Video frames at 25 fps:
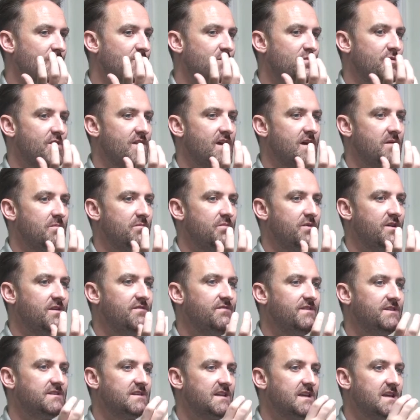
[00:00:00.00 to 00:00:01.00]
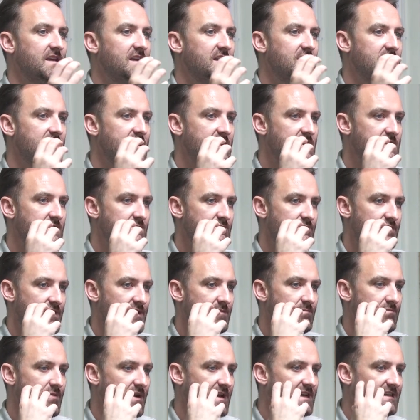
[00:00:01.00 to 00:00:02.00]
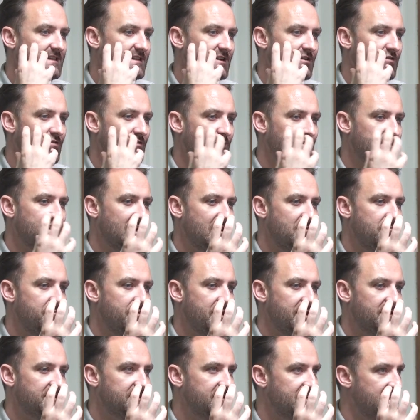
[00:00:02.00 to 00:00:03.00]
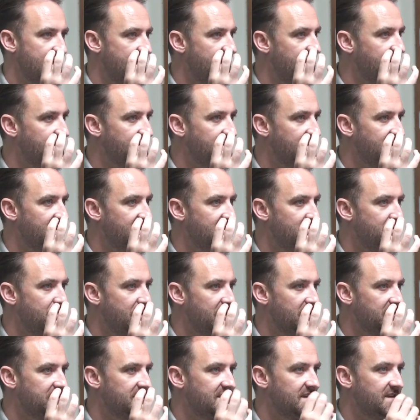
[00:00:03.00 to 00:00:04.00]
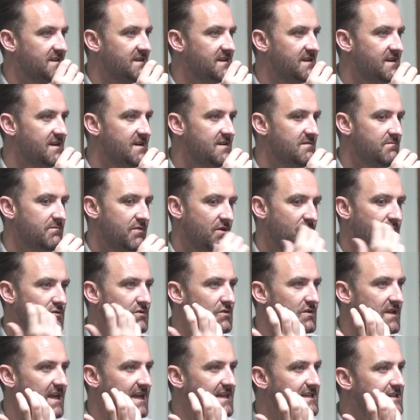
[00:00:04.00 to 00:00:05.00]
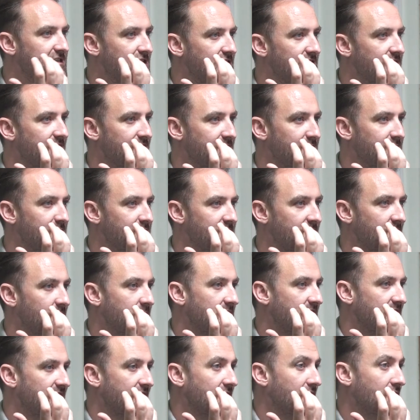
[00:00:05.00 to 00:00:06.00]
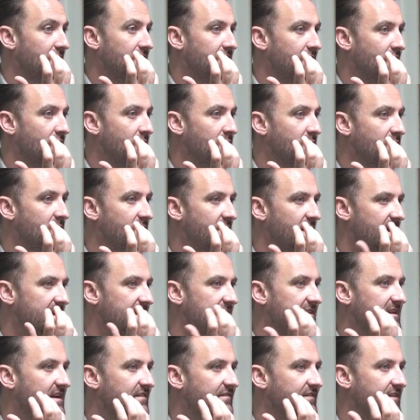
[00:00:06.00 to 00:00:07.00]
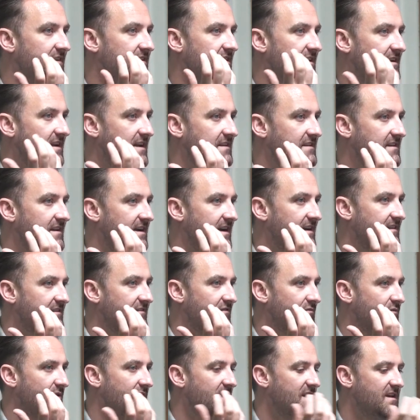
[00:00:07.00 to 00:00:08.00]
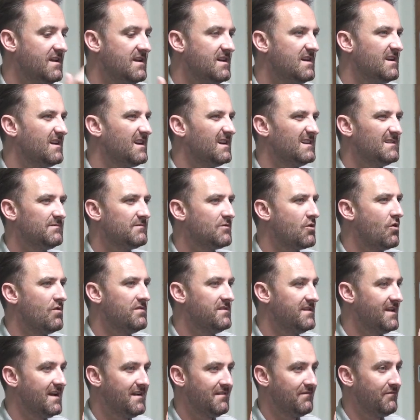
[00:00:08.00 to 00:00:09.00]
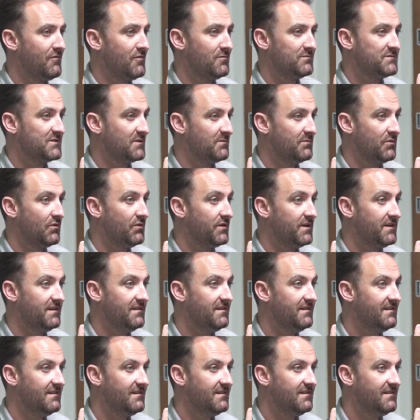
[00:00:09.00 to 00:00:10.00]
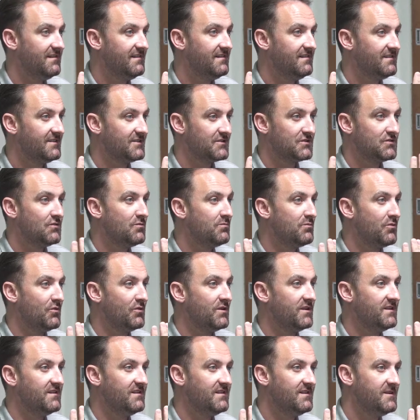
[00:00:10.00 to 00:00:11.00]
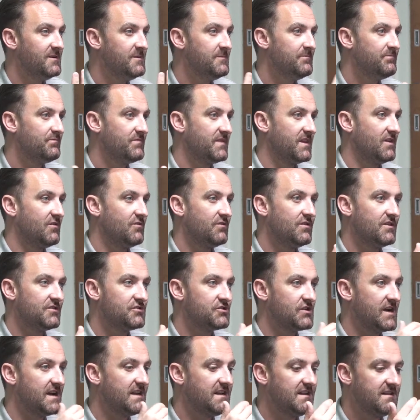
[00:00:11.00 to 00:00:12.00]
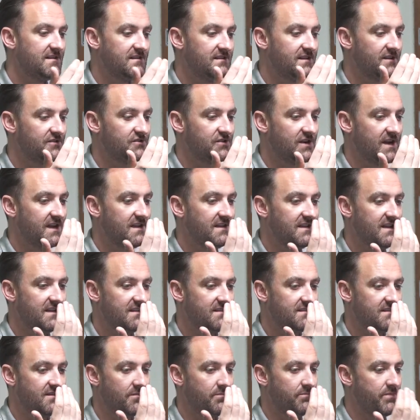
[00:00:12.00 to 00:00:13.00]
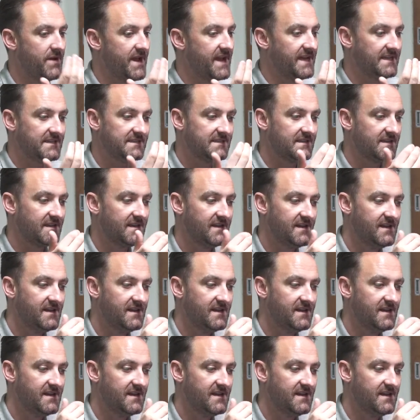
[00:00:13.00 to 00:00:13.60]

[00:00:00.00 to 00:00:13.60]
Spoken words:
about that previously, but it brings across that personality of the person, but also gets them to fill out a form in a different and interactive way. Because contact forms are boring. They're so boring. They're trying their best